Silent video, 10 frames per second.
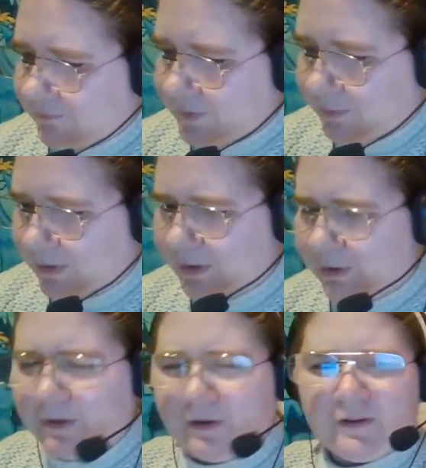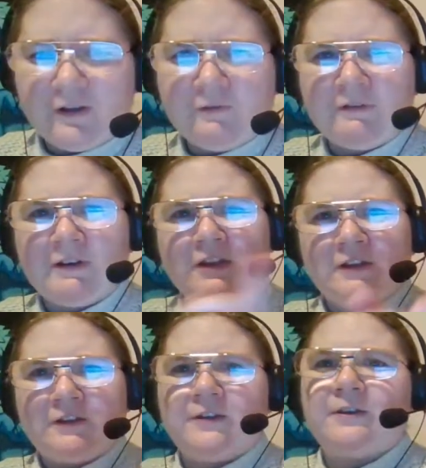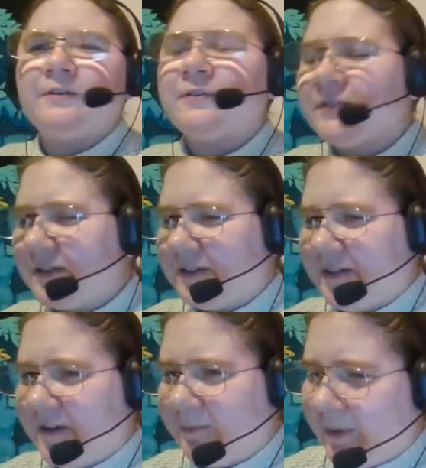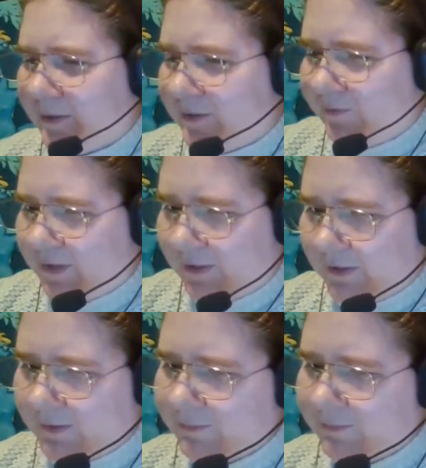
Probably quicker than it would get to you, since you're in Pennsylvania.